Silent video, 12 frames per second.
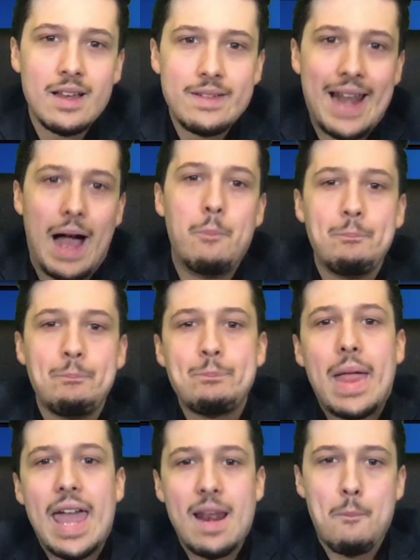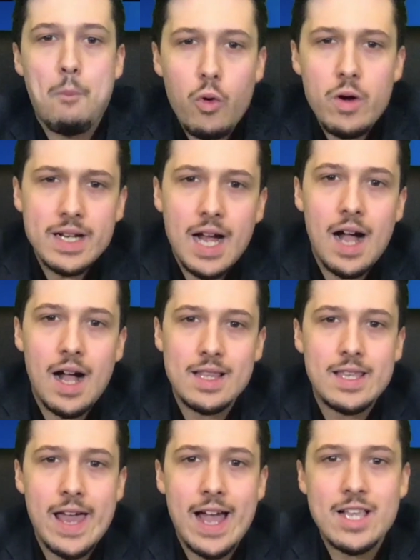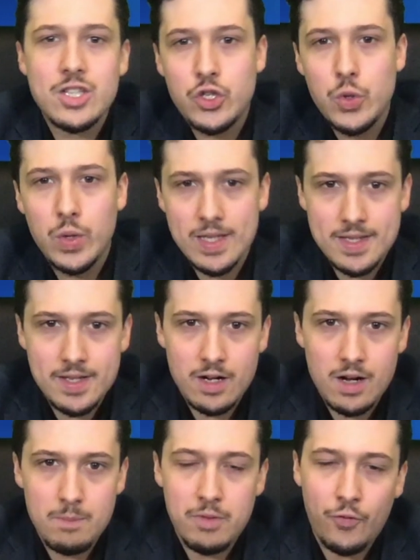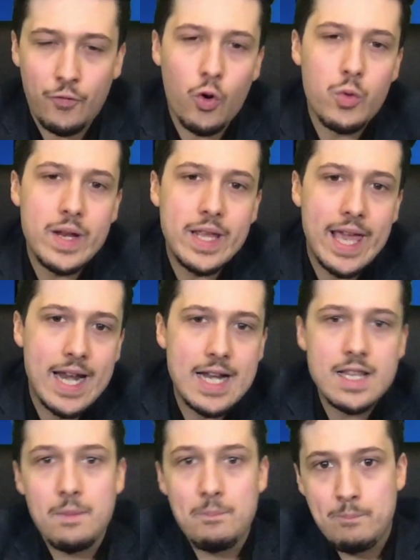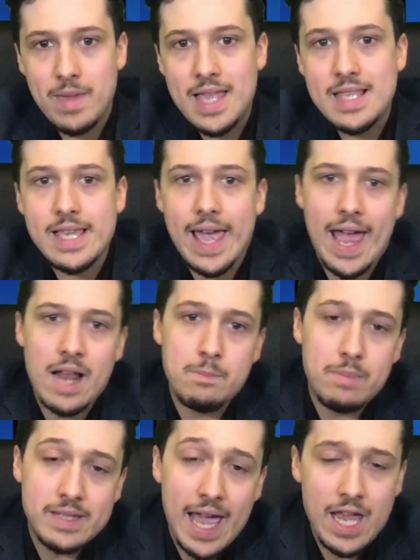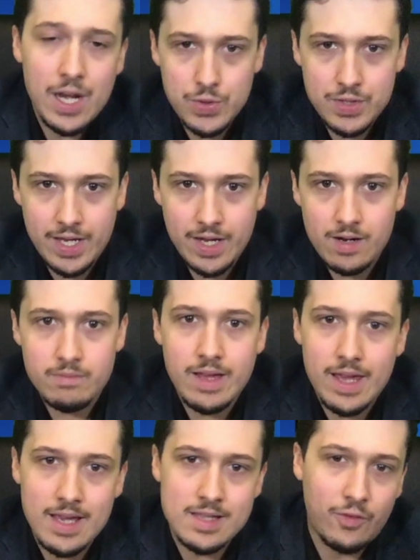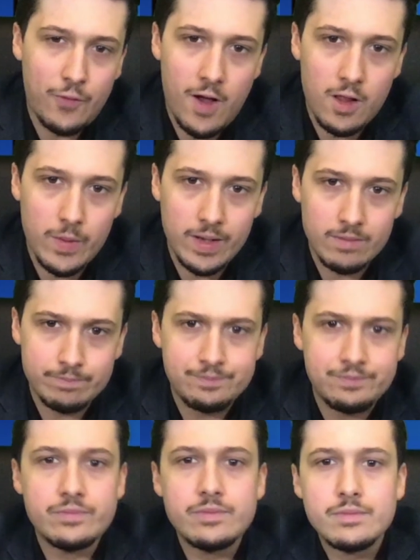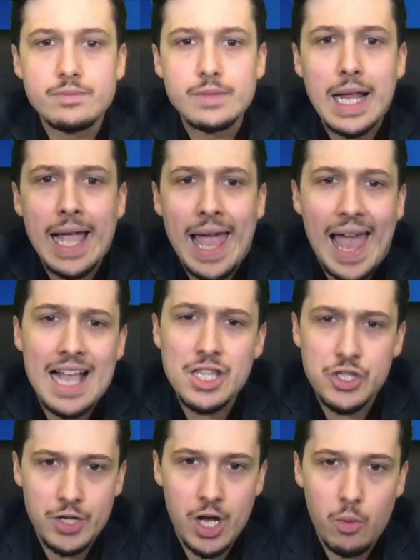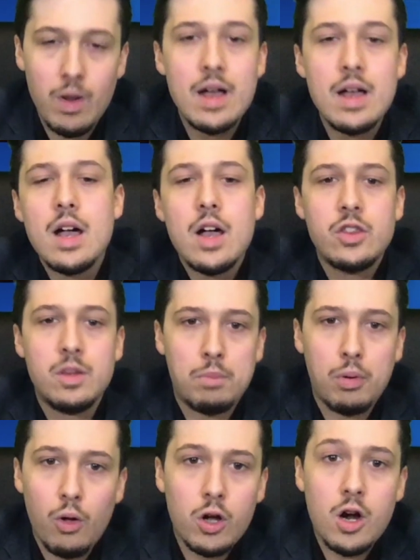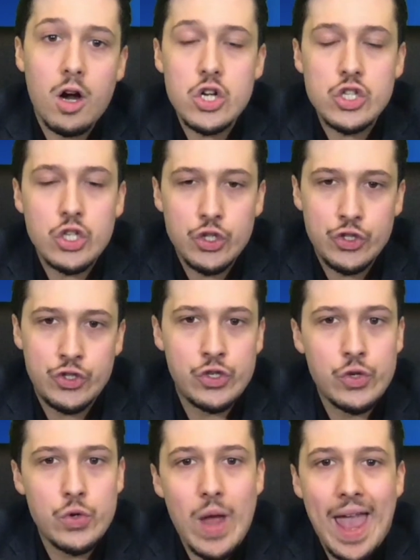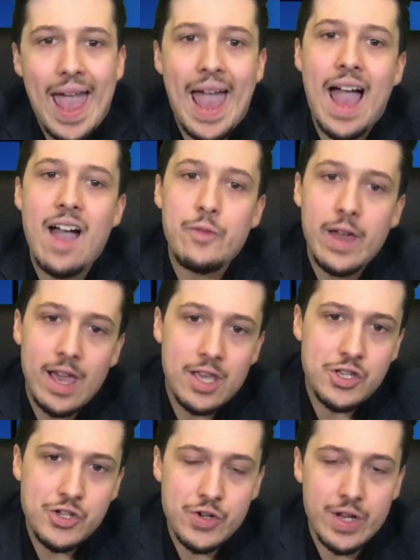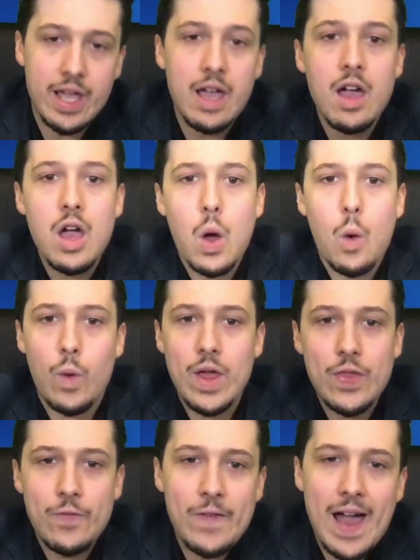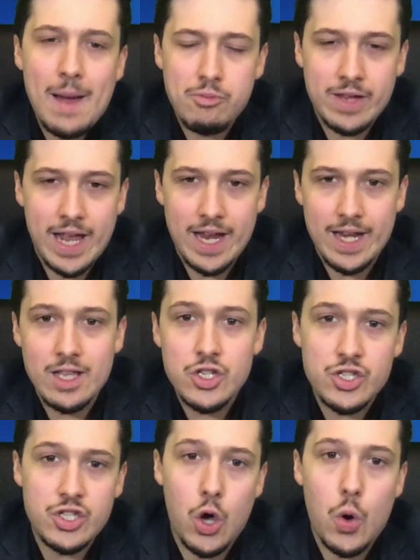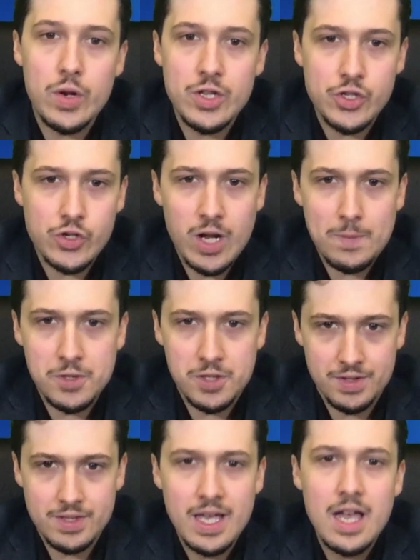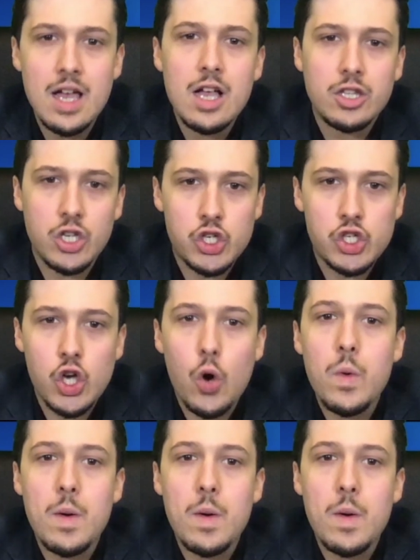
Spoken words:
Now, an important context to consider before we get into the meat and potatoes here is the following. As you know, the Bulgars do have a history with fabricating stone inscriptions to show a